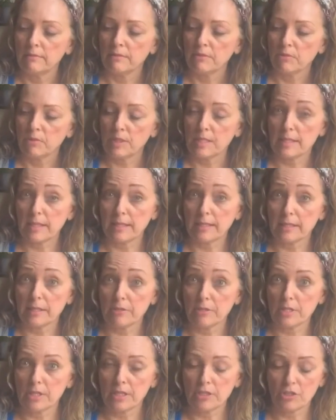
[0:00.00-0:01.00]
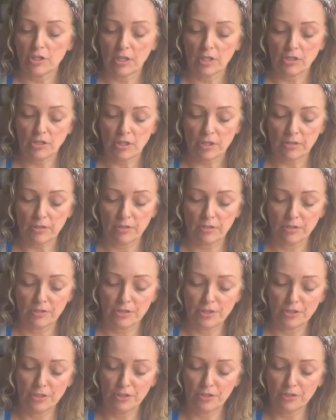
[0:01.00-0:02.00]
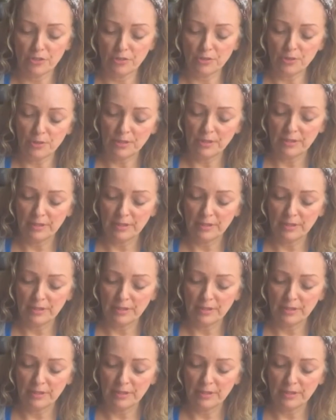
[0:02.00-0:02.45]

3 sides that are touching each other, 2,